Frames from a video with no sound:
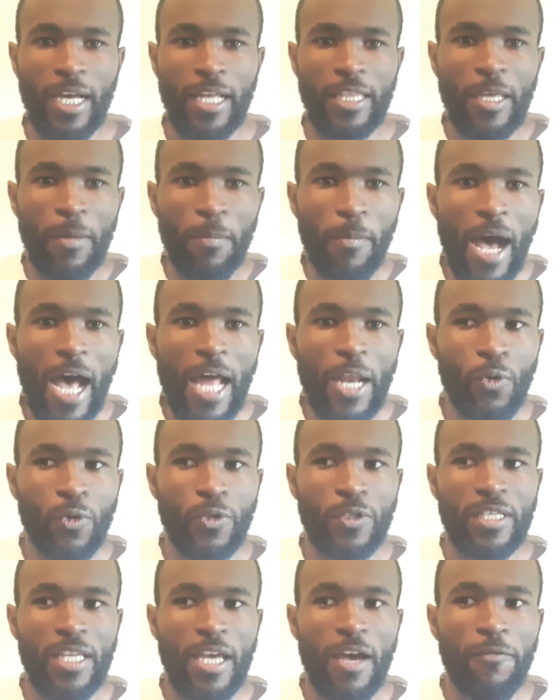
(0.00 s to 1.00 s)
And the man
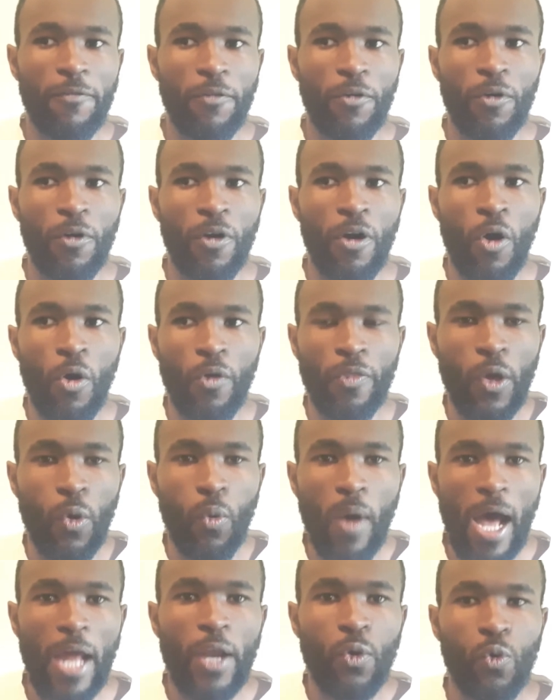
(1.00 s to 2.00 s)
was therefore the
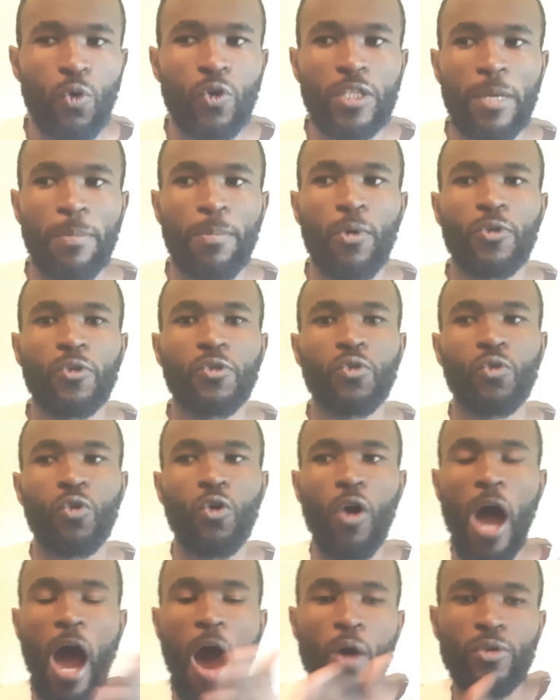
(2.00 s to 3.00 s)
one who was supposed to
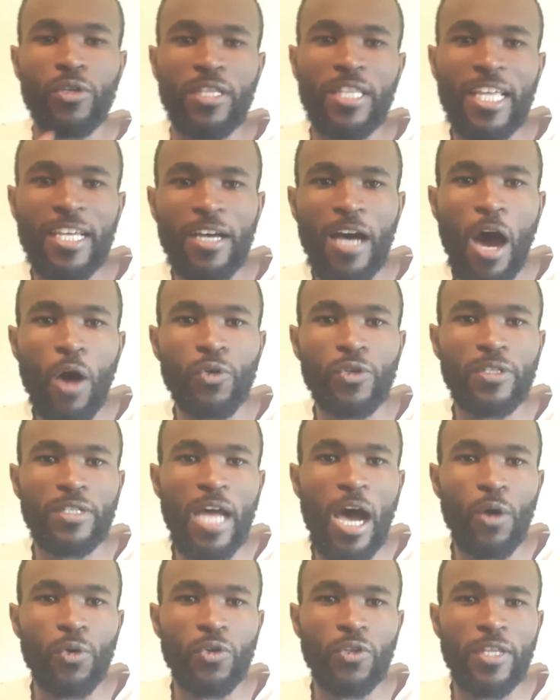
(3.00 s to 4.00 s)
go out
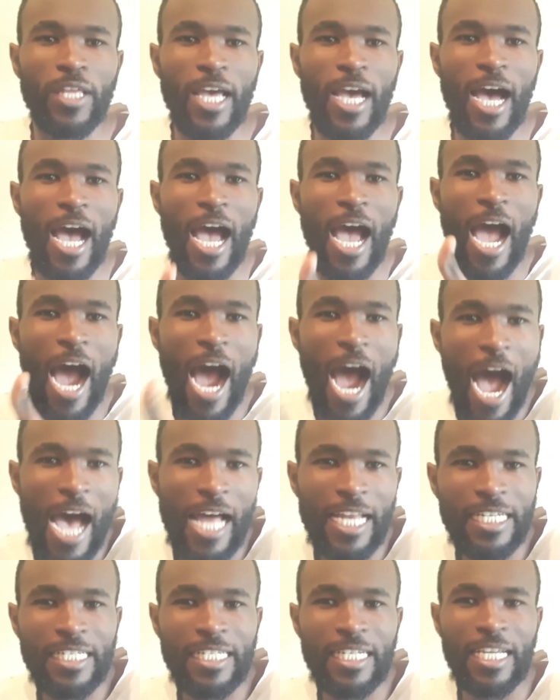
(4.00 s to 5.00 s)
there,
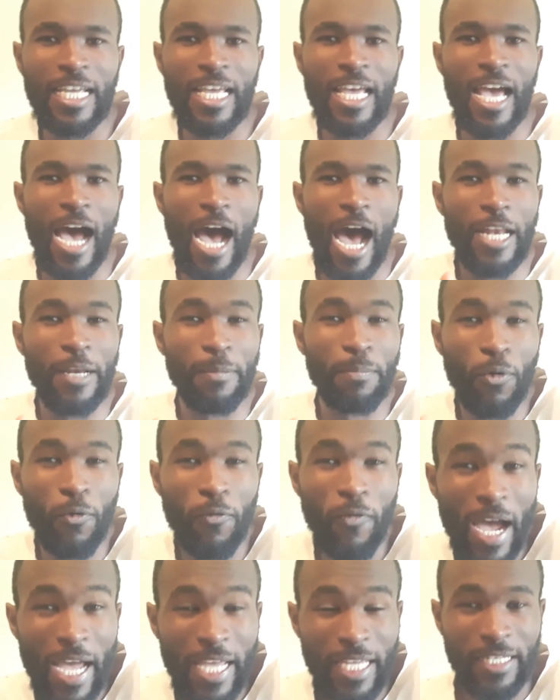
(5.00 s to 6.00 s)
hunt and
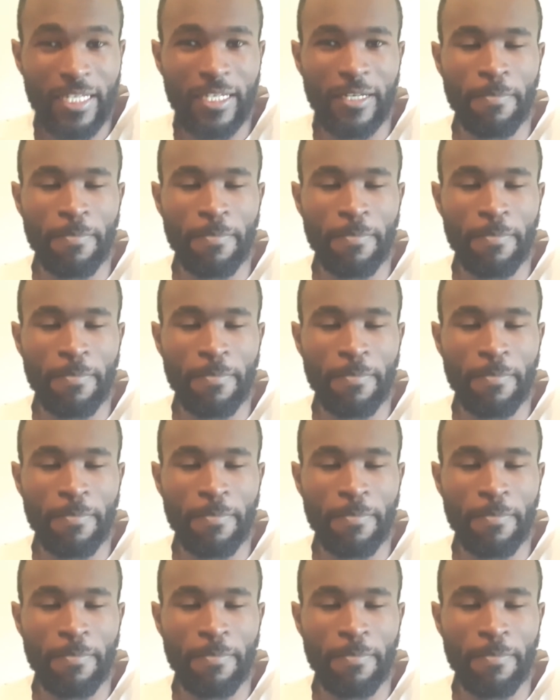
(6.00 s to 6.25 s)
provide.